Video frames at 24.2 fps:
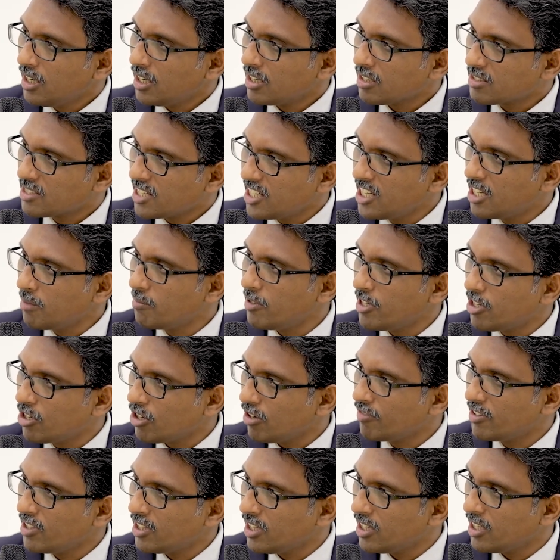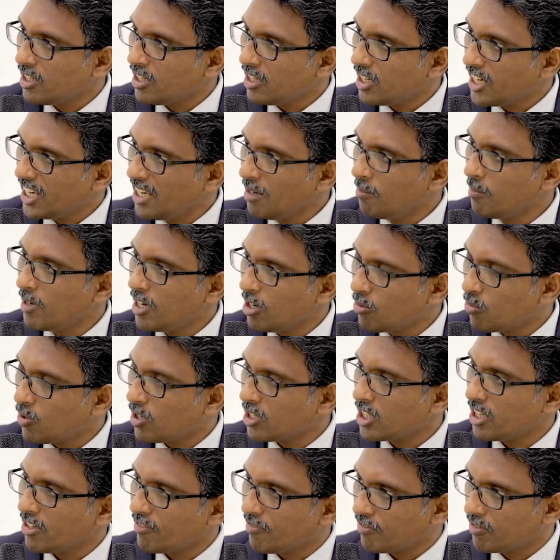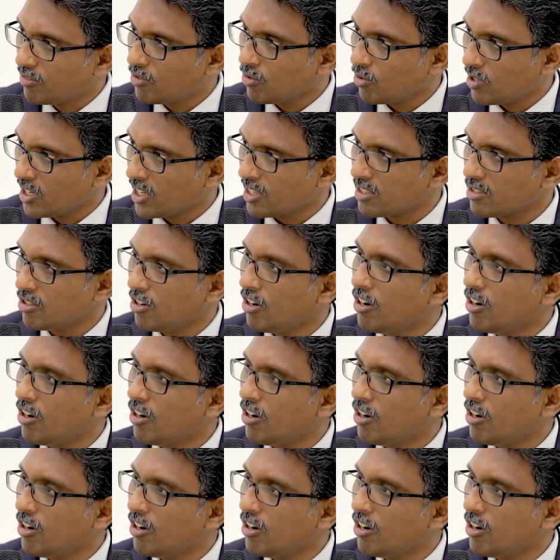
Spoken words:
sentiment of the email, what they have thrown us,